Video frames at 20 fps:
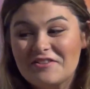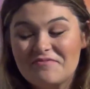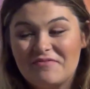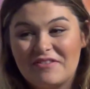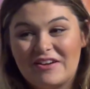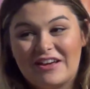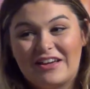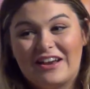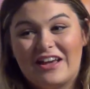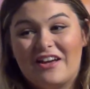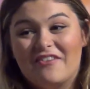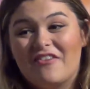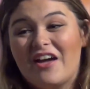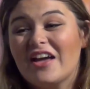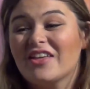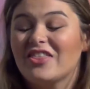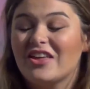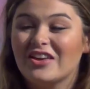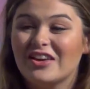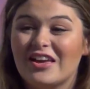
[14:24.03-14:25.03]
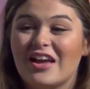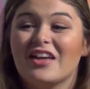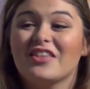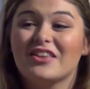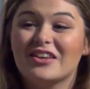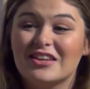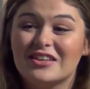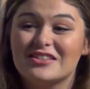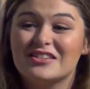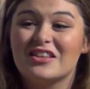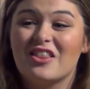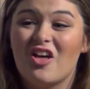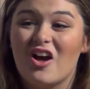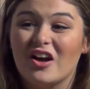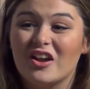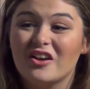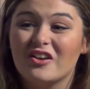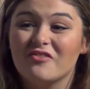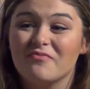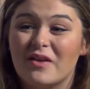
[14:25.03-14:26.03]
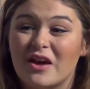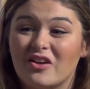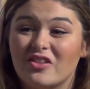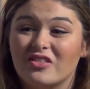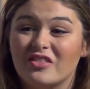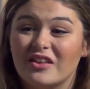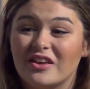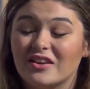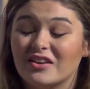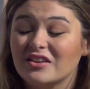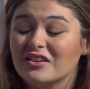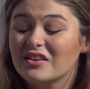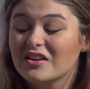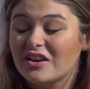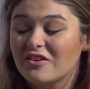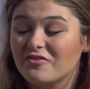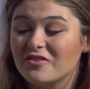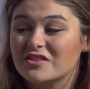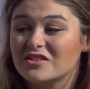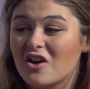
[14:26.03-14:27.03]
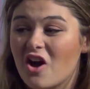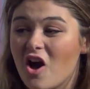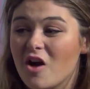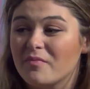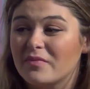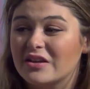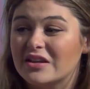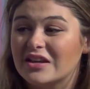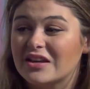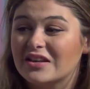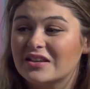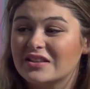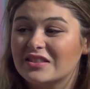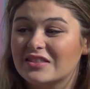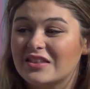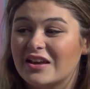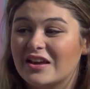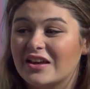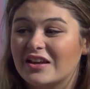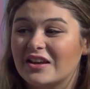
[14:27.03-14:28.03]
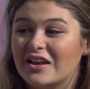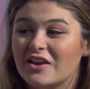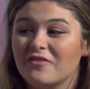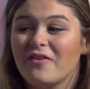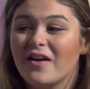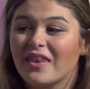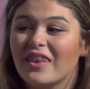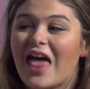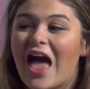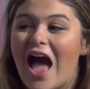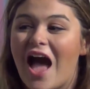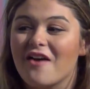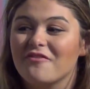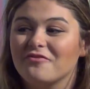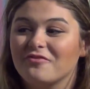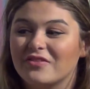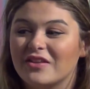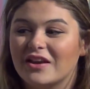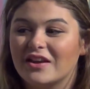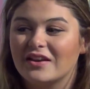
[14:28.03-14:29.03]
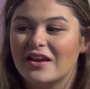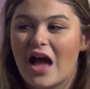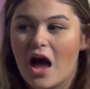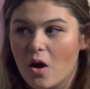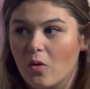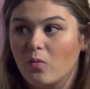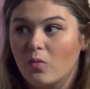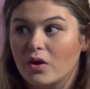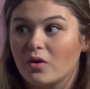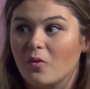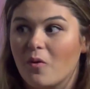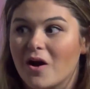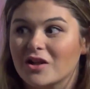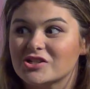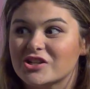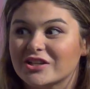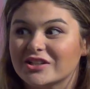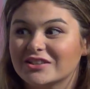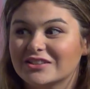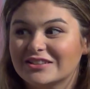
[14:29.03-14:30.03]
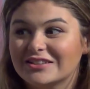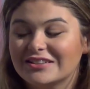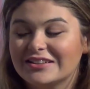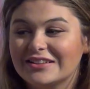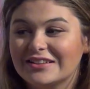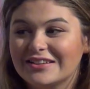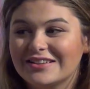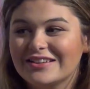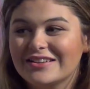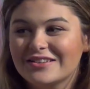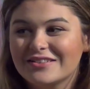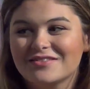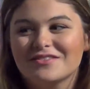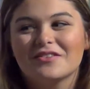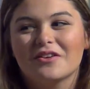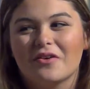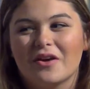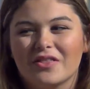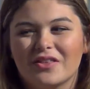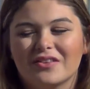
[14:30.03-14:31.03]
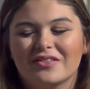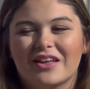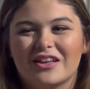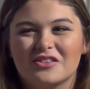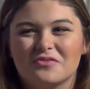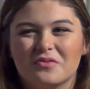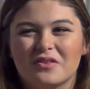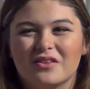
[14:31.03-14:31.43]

But I think it's a lot about, if it's comedy, then if I laugh, then I'll want to watch it. Right. So I think that's